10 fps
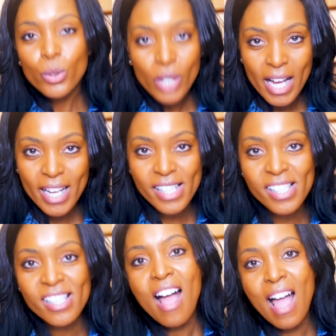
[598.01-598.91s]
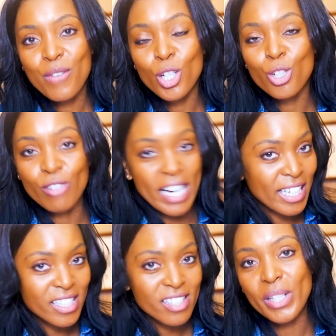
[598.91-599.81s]
you guys have a
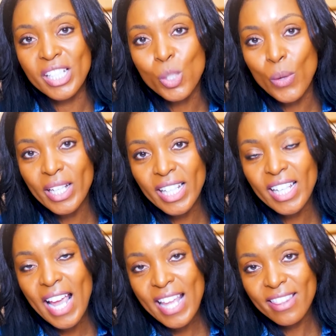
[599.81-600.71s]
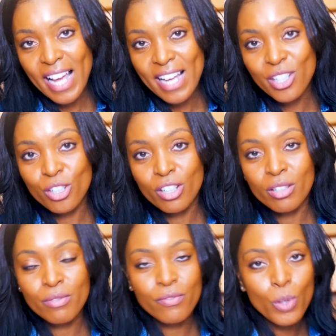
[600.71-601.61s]
great 2020 and that
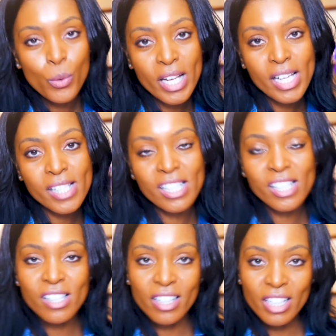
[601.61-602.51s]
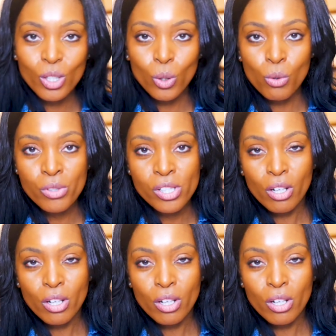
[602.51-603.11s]
your focus and study goals